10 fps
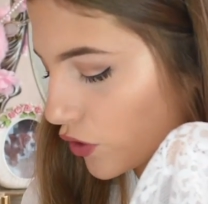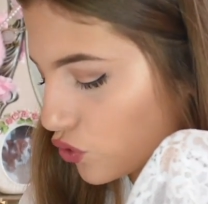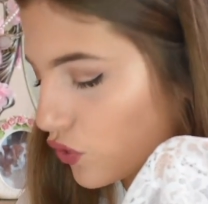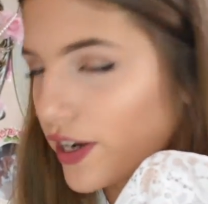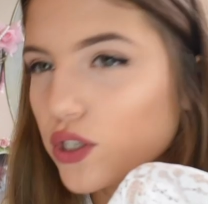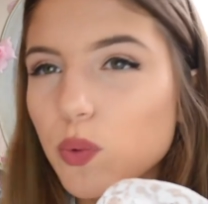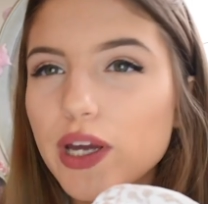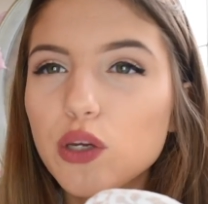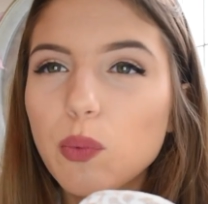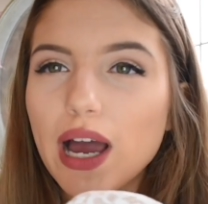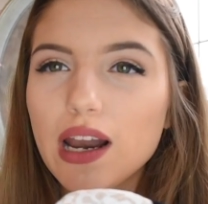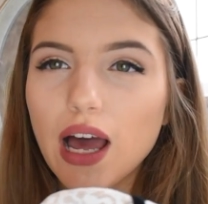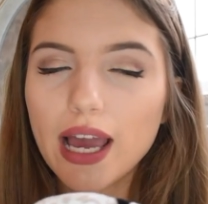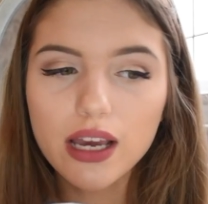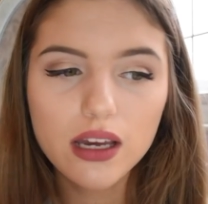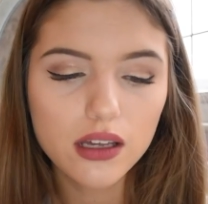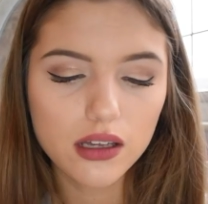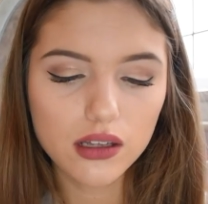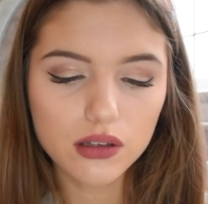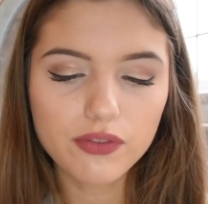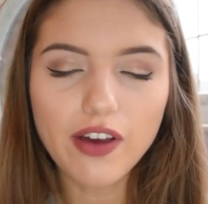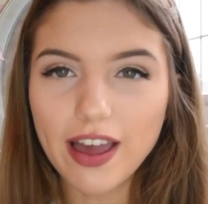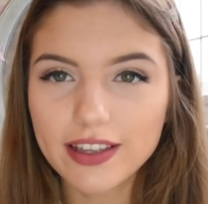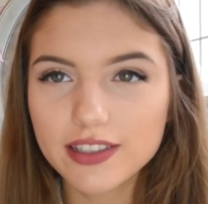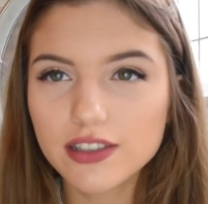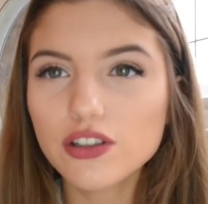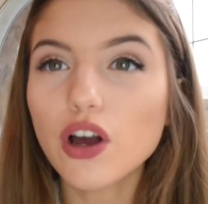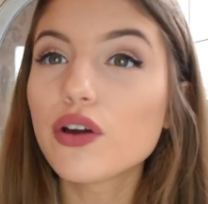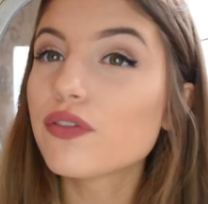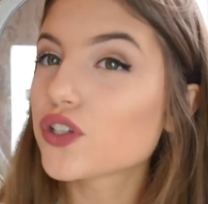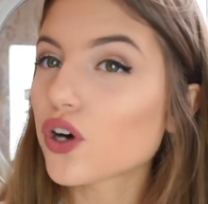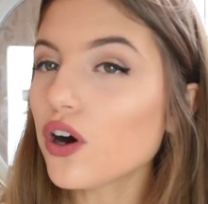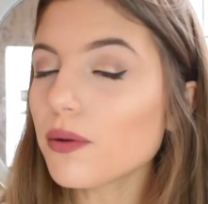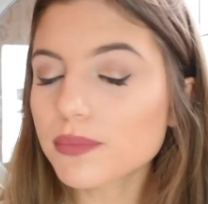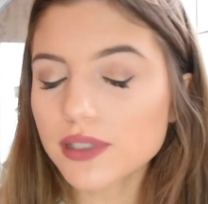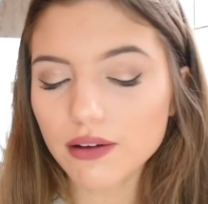trend where you wear like vests over tops.